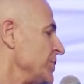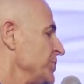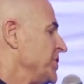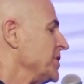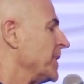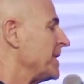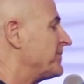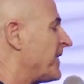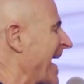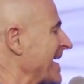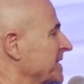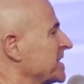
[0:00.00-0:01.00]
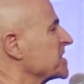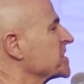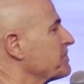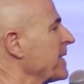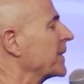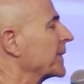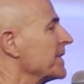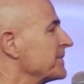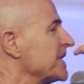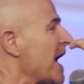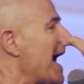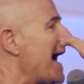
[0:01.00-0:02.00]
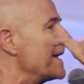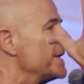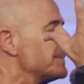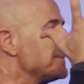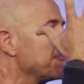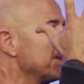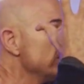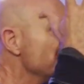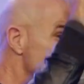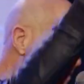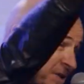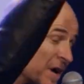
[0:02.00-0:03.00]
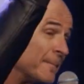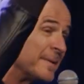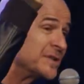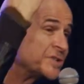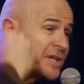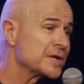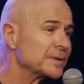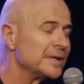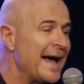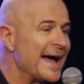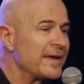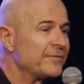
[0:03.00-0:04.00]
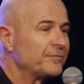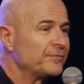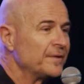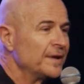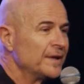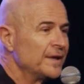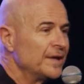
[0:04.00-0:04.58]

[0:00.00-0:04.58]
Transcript: you invite the Spirit of God to come into your life.